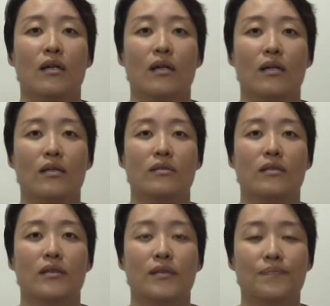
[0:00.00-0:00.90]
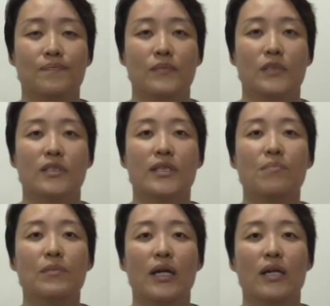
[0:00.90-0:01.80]
And the
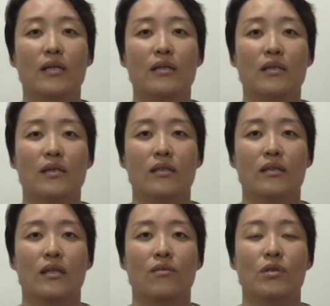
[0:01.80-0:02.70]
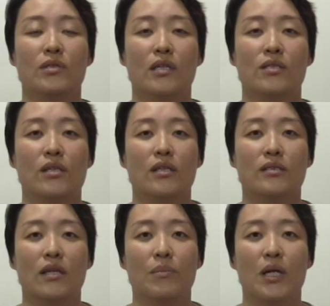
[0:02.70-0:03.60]
same day, there was actually a
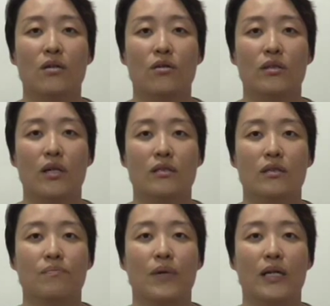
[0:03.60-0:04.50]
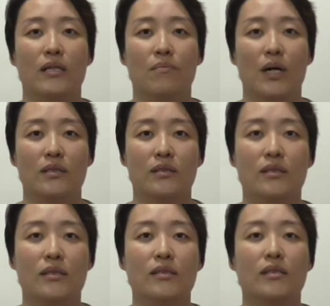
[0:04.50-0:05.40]
seminar conducted by the
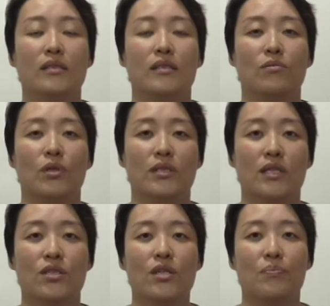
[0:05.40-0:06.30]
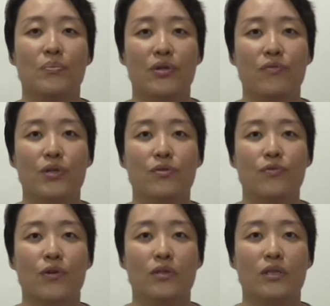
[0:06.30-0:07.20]
master. It was actually a preview
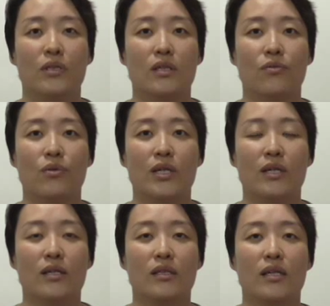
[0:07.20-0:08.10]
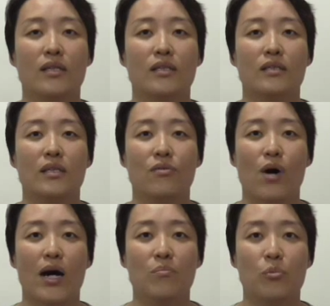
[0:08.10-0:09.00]
for the Awakening the
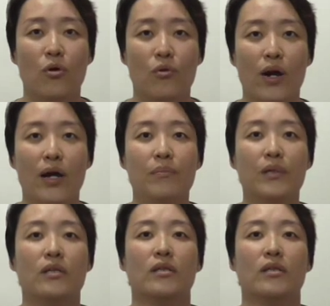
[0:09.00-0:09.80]
Divine program.